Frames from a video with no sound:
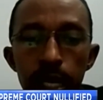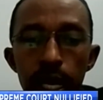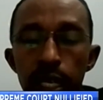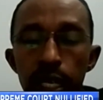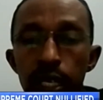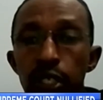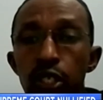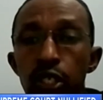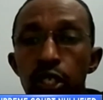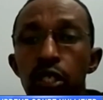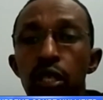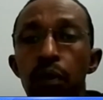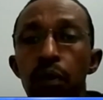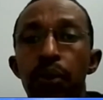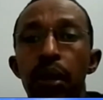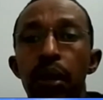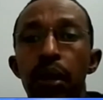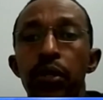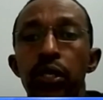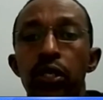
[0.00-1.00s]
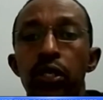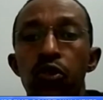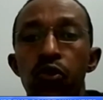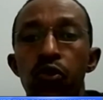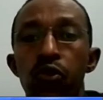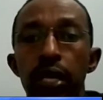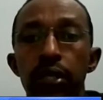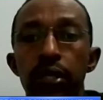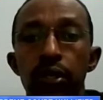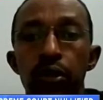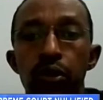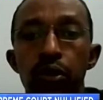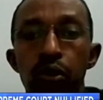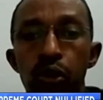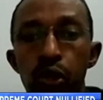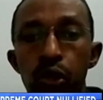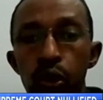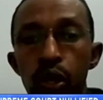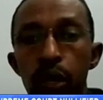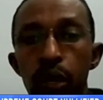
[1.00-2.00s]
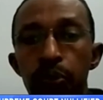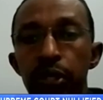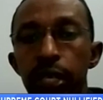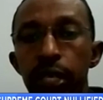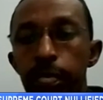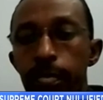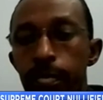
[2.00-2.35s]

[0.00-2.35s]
least the public tries to show up that